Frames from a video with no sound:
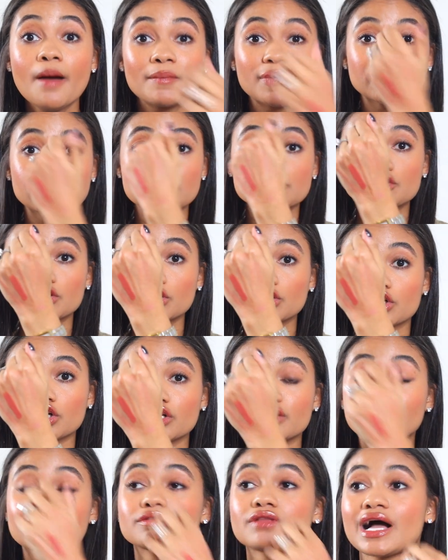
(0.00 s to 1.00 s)
But these are
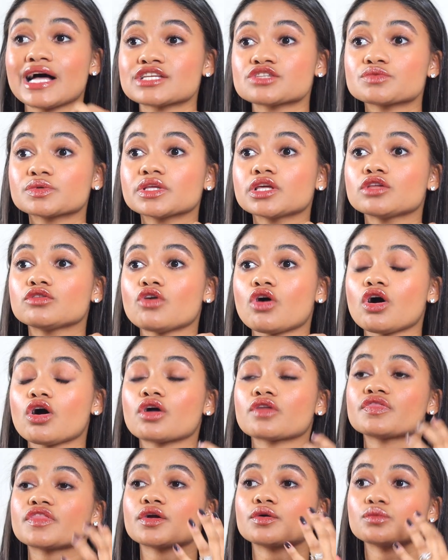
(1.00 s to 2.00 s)
good. They last really
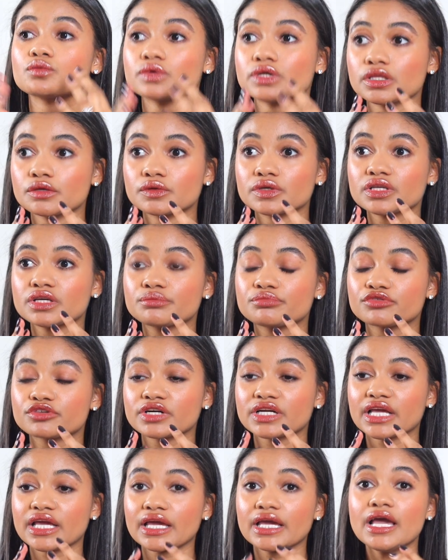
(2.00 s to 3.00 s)
long. They're really, really
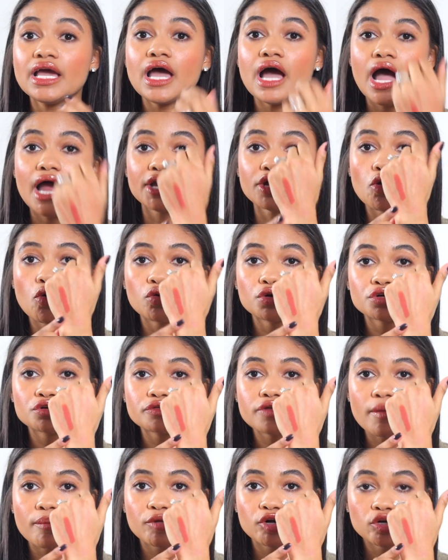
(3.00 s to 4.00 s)
pretty. I
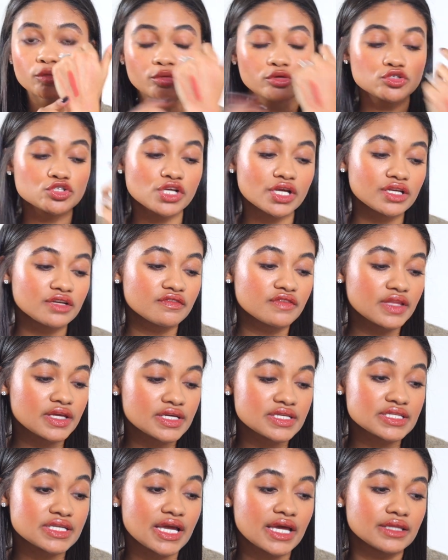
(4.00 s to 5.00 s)
ordered a purple shade of
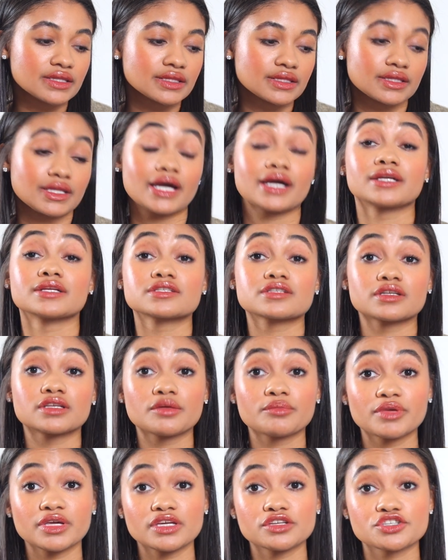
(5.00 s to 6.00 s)
this and that is going
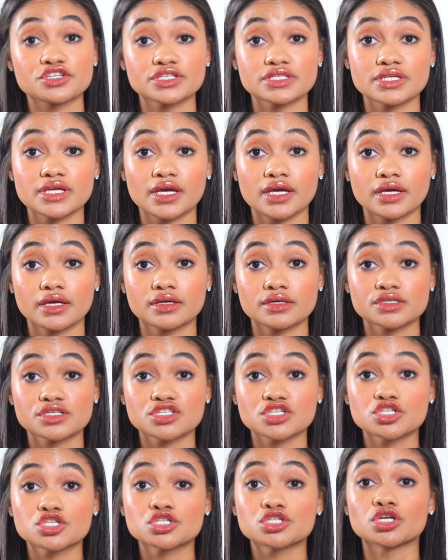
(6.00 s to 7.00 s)
to be just like
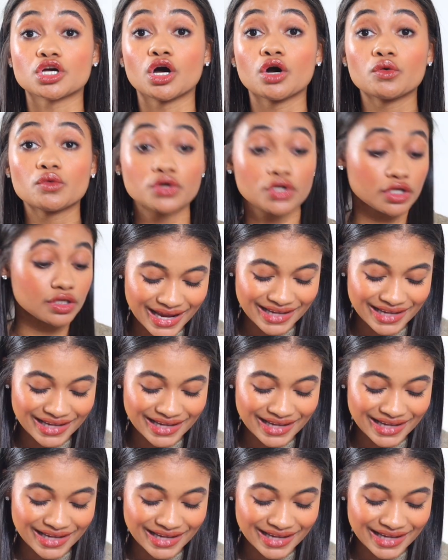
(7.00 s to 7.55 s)
so good.